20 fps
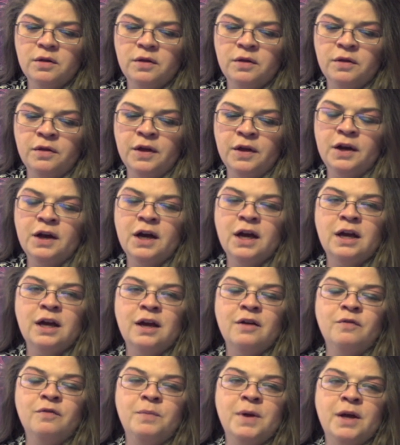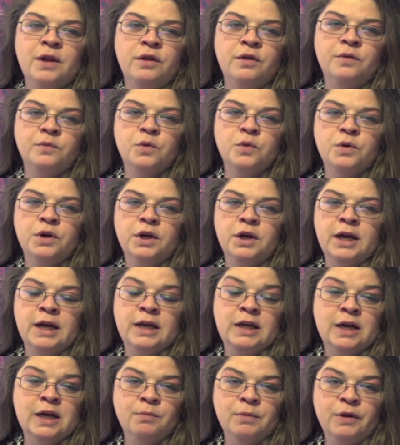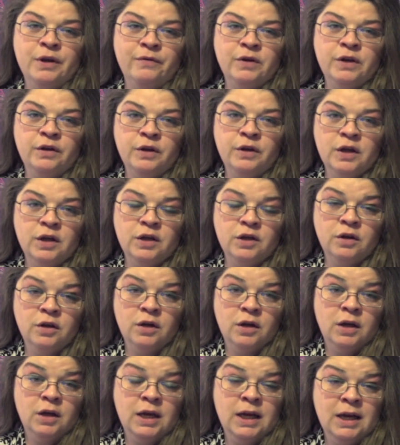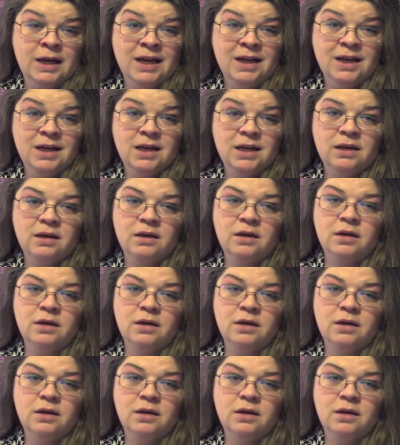that I have been through it and am living in it,